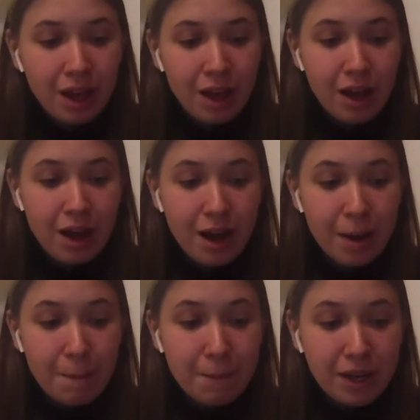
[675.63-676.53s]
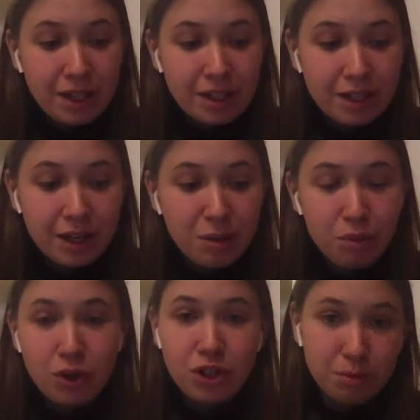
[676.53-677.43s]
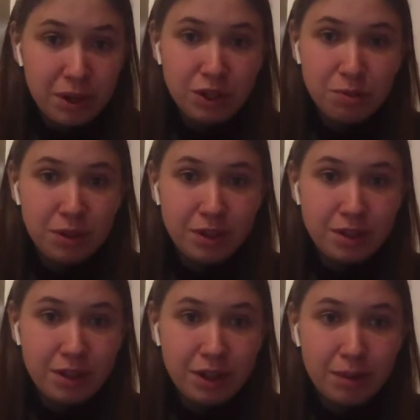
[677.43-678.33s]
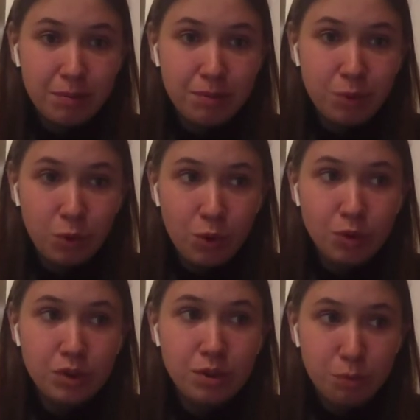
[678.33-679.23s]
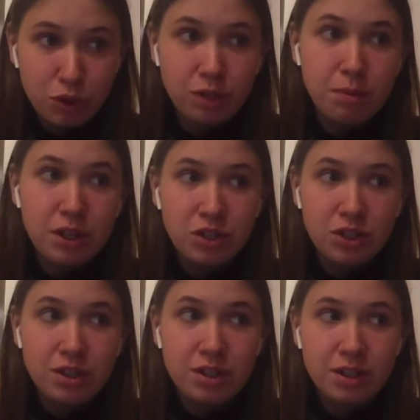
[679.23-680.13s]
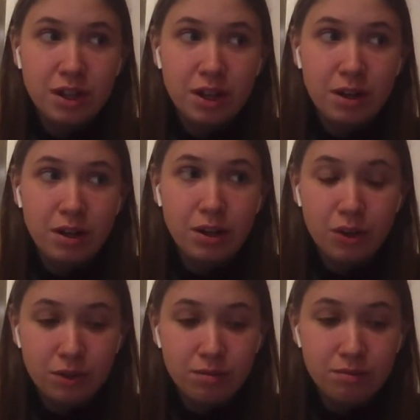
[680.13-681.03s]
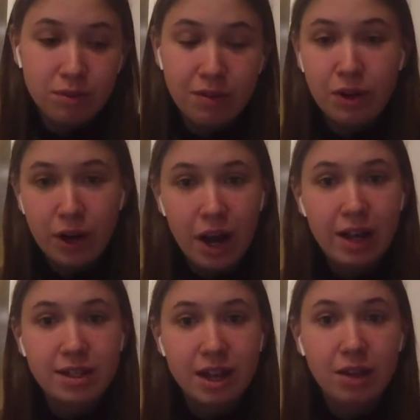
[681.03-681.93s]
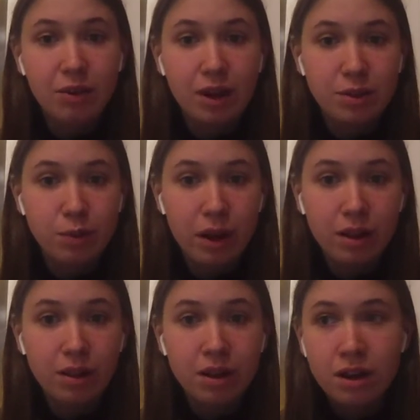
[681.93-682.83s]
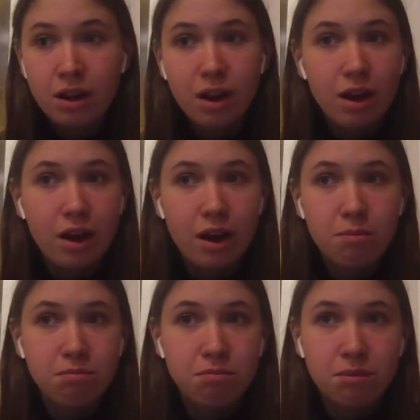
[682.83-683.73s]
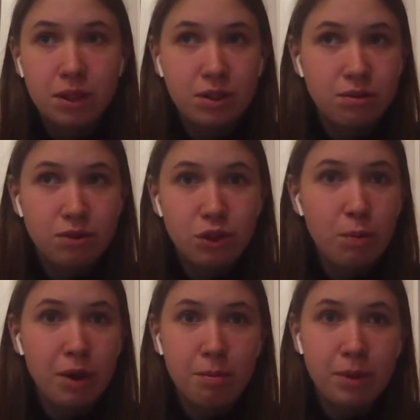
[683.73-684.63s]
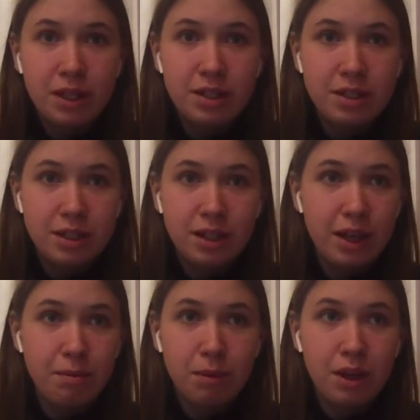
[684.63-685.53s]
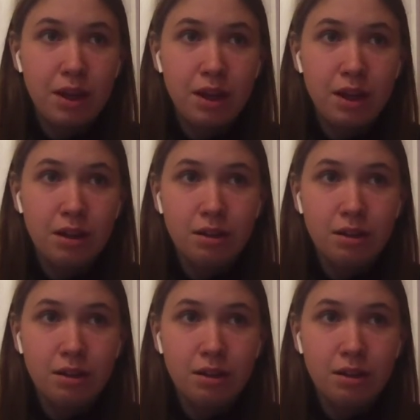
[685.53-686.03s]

And project management roles, project managers earn a very high salary as well. In top companies, it can be